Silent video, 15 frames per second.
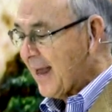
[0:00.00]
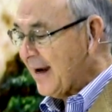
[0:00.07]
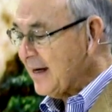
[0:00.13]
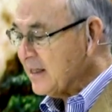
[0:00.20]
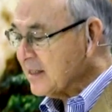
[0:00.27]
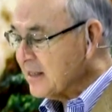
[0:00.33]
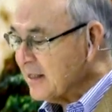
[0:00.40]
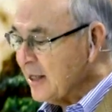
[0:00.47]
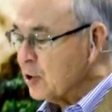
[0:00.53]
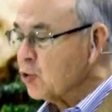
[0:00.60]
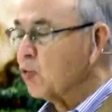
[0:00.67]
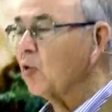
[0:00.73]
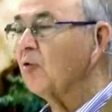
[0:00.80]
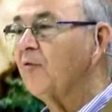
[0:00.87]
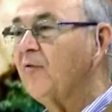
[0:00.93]
and a
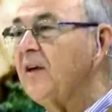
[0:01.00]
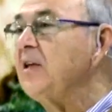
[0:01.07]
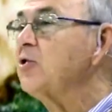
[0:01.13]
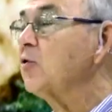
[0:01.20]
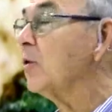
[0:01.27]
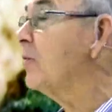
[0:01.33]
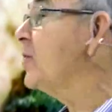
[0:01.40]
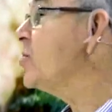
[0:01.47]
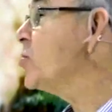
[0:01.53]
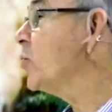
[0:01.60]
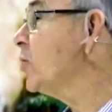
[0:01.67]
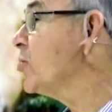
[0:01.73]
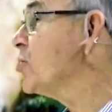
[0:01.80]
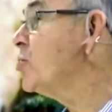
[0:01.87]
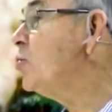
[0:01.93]
central feature of
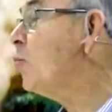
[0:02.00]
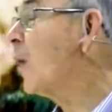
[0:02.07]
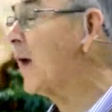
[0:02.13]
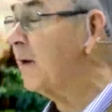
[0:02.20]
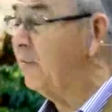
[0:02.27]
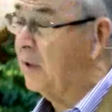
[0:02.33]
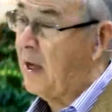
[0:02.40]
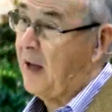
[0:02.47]
Israel's new way of